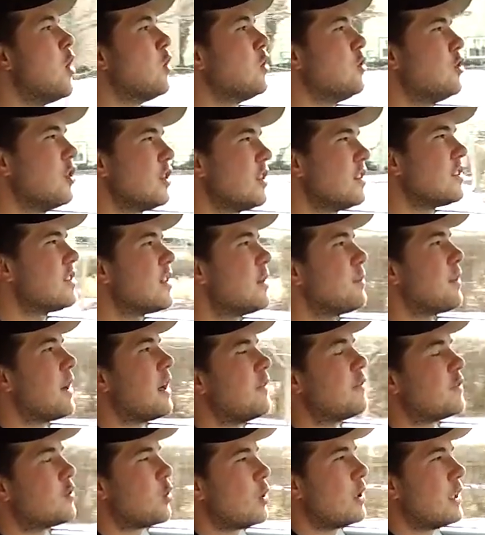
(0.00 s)
just
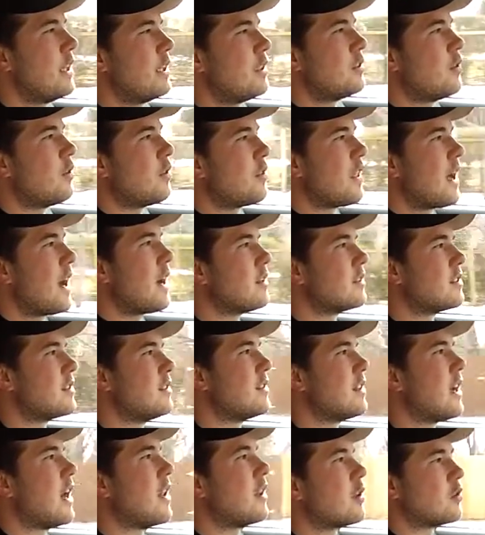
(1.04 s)
above
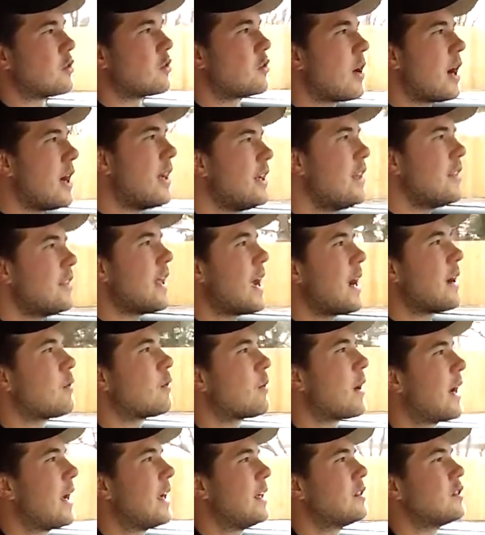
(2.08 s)
$22,000, right in that
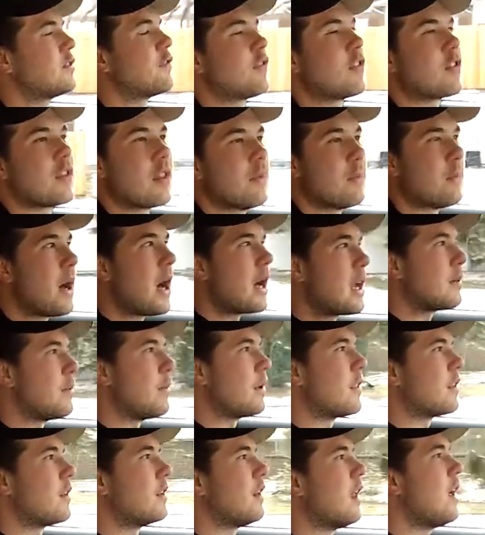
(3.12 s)
range for the bottom
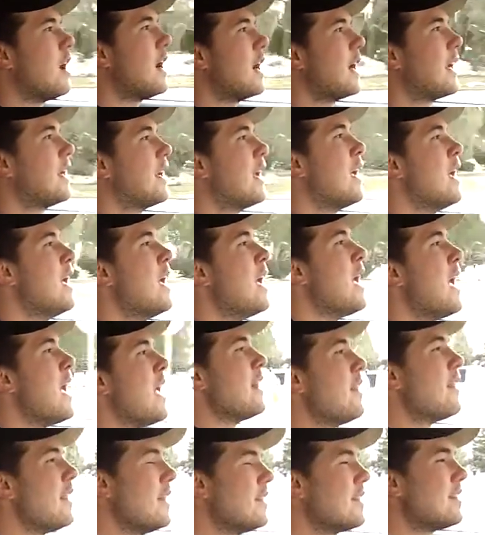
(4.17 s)
of the line.
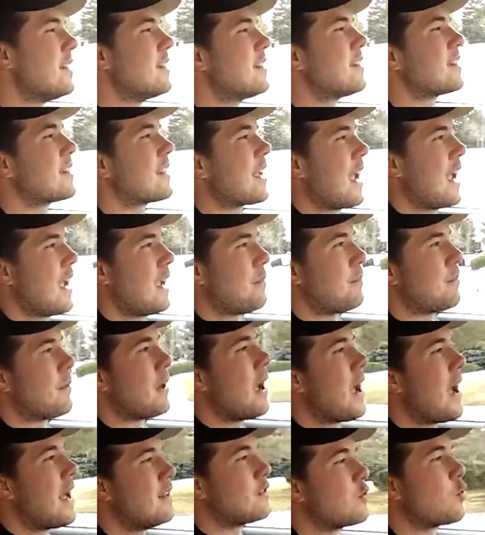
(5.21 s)
This Escape,
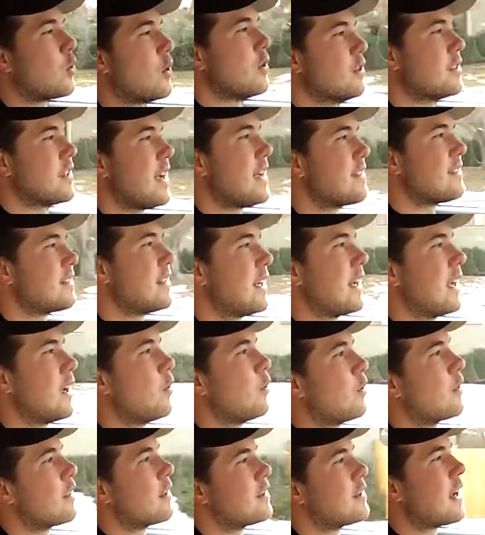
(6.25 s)
as we're testing it
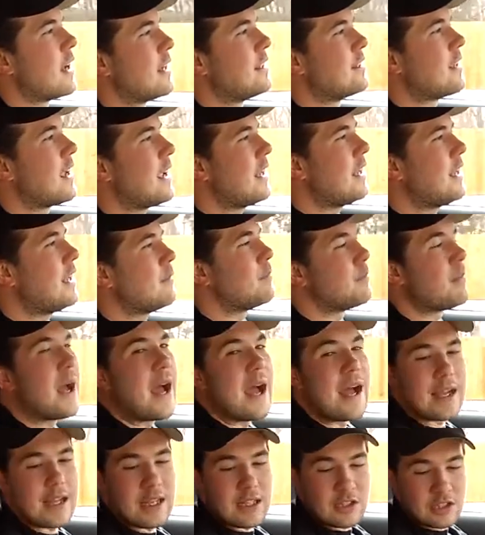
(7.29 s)
with the titanium
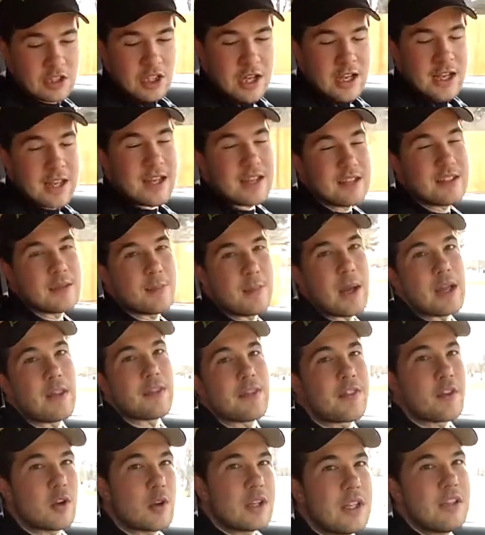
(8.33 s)
package, is
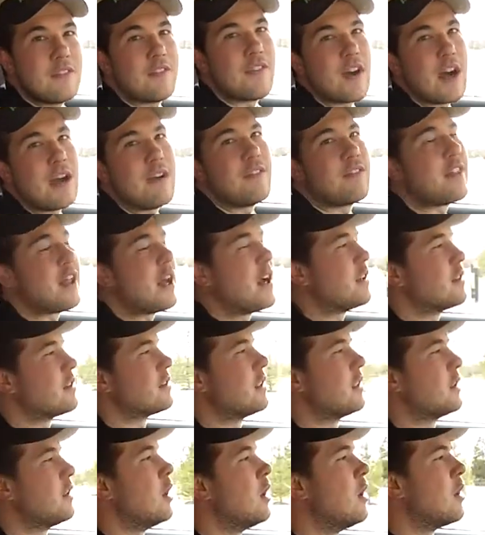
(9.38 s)
about
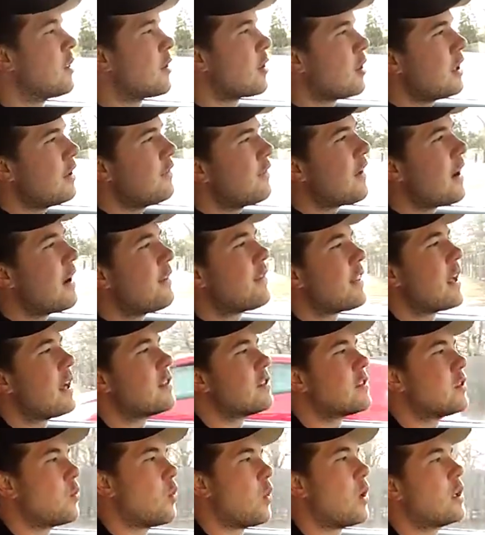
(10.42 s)
$35,000,
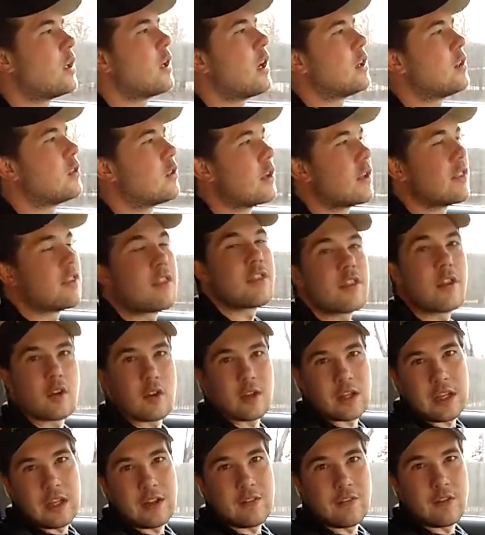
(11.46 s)

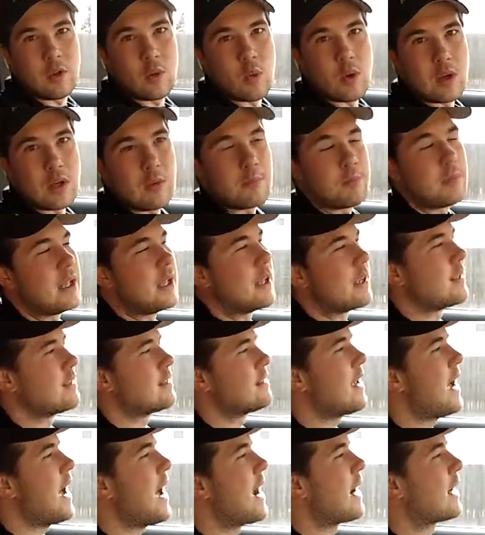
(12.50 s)
$35,130 if you want to be
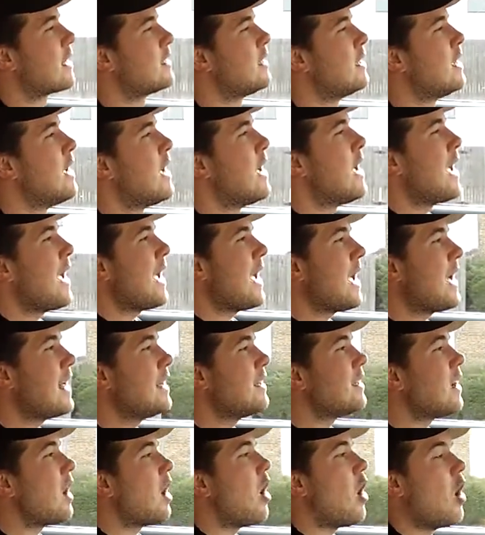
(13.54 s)
exact.
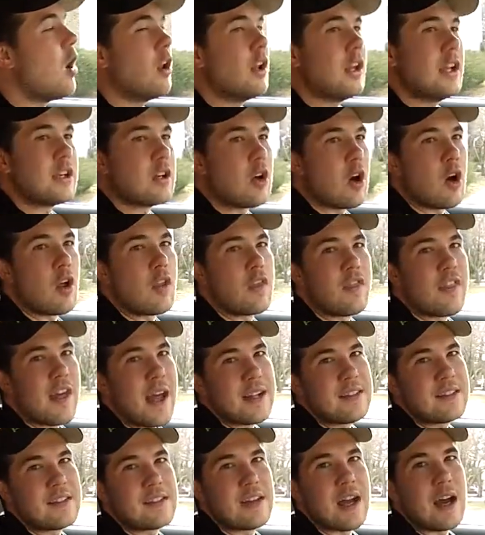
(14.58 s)
And all in all,
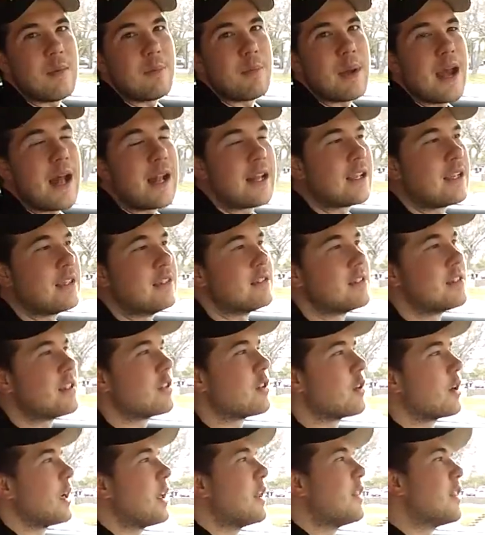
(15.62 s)
that's not bad
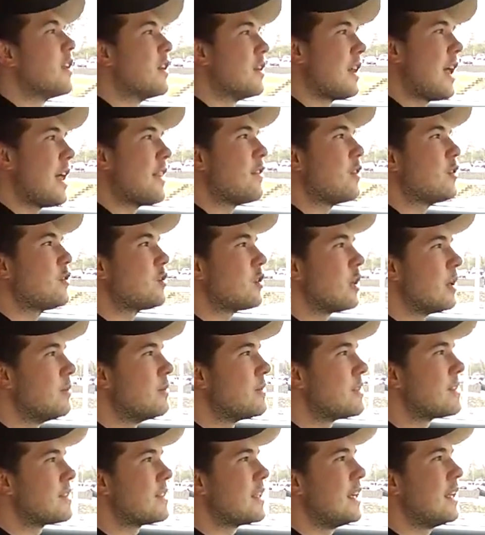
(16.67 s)
considering the leather
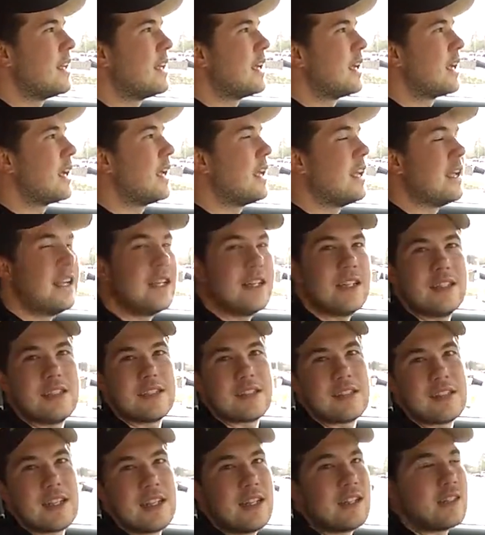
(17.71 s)
trim seating, heated
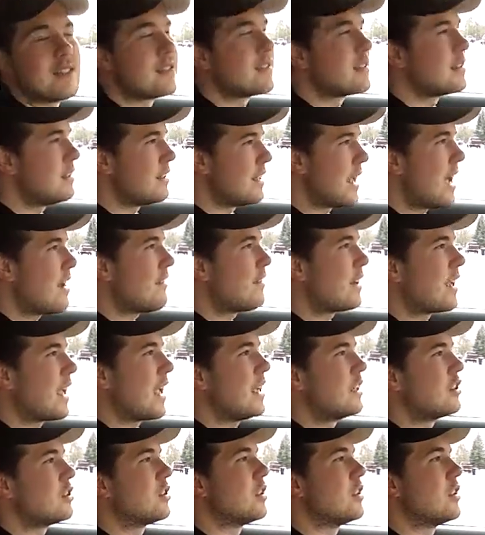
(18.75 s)
seats,
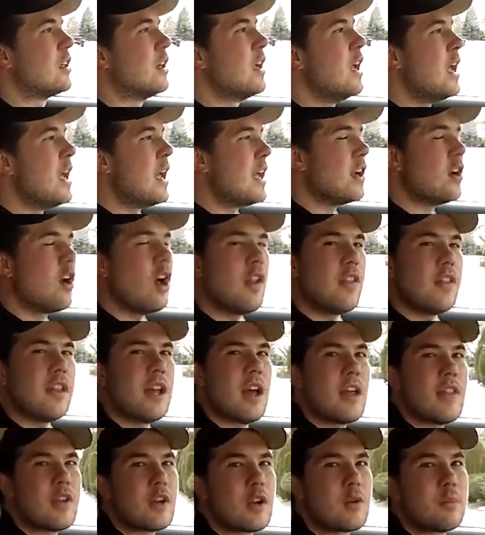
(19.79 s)
navigation, and all the
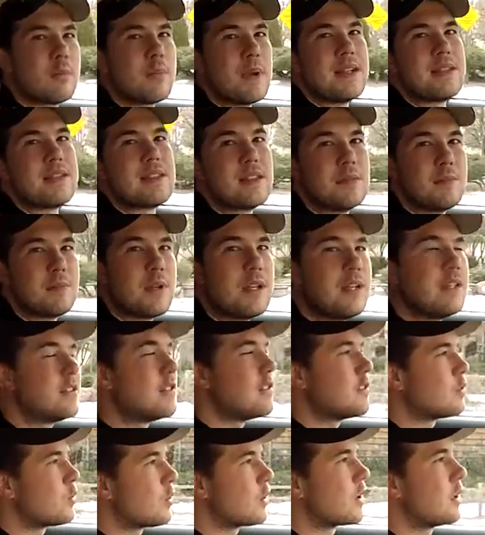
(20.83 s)
other bits and
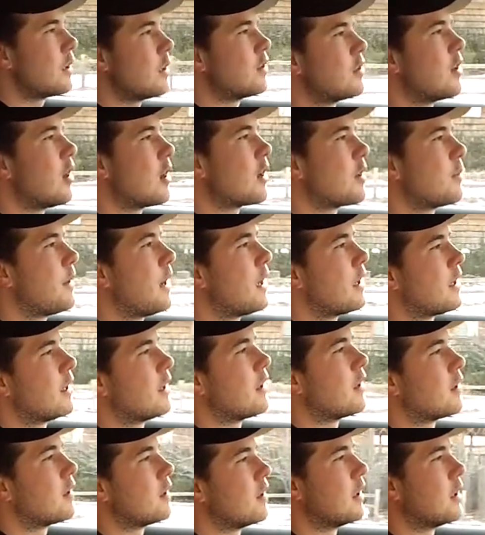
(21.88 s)
pieces we're going to talk about
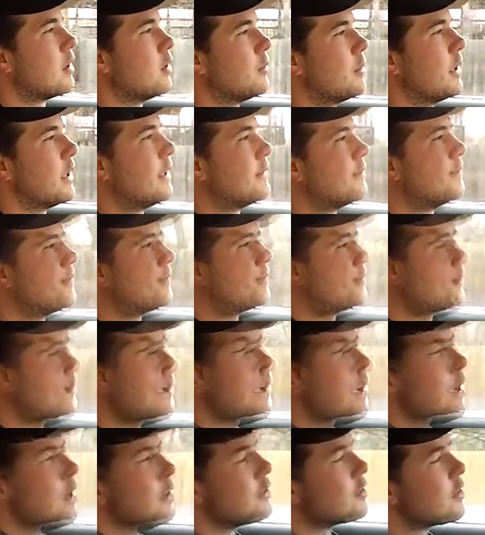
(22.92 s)
here in a little bit.
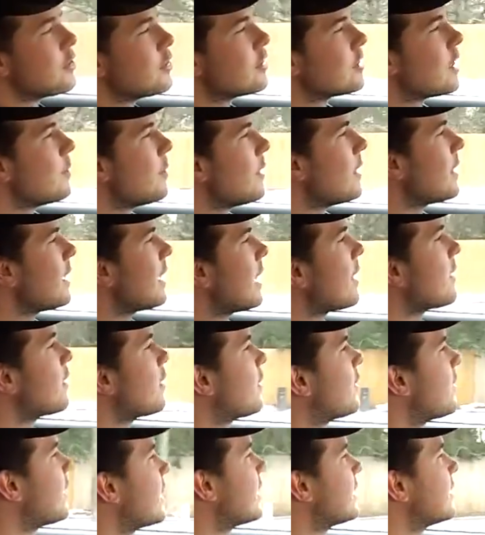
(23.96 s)
So some of the other
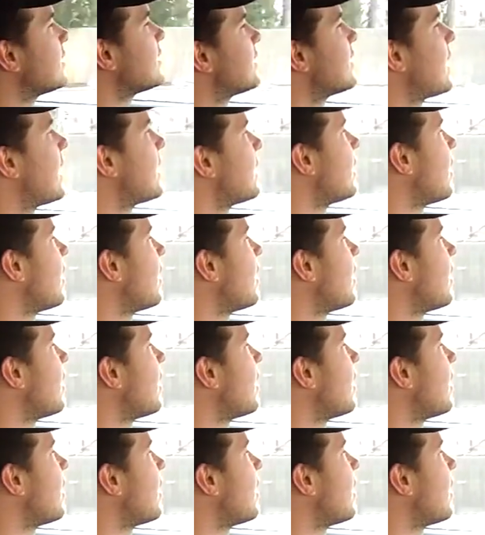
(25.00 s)
things that